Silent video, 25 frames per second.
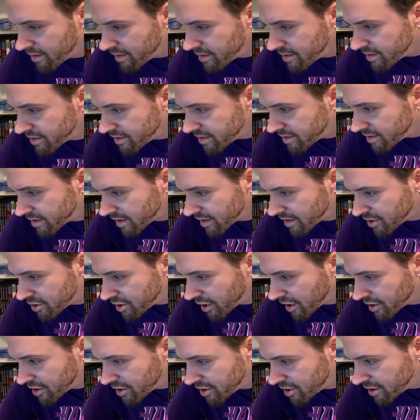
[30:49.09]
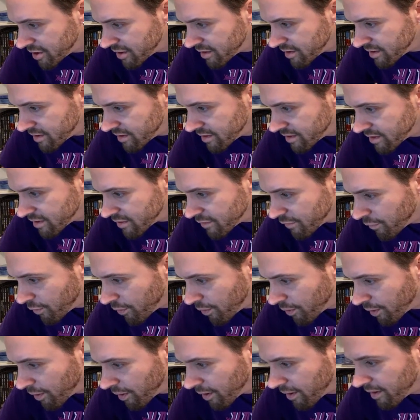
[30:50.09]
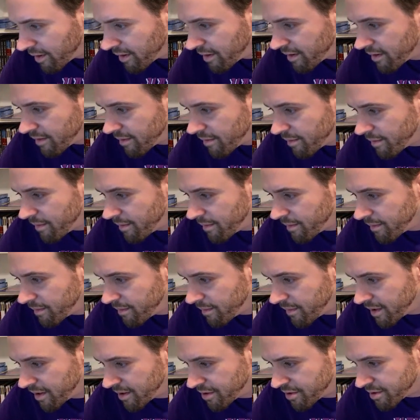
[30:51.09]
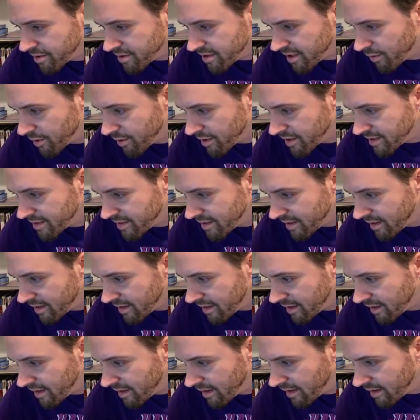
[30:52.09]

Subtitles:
suggestions for miniatures they want to see.